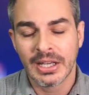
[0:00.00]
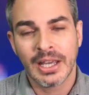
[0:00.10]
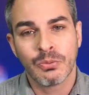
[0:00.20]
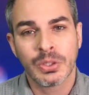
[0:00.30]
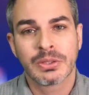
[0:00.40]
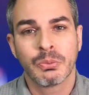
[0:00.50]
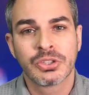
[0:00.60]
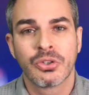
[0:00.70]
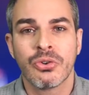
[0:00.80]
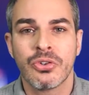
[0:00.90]
and
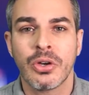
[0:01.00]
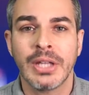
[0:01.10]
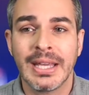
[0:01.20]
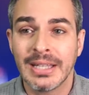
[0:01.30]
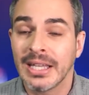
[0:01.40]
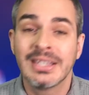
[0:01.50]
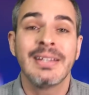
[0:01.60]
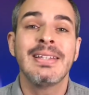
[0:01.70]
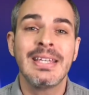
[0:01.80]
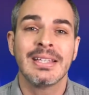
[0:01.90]
what's going on and the
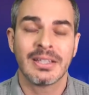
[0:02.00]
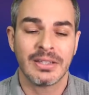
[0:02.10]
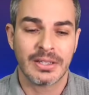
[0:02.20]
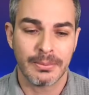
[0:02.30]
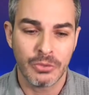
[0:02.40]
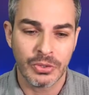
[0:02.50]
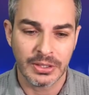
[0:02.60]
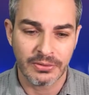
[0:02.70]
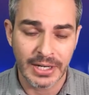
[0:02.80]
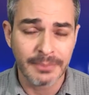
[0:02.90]
need in the
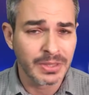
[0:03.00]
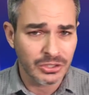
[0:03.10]
community, right?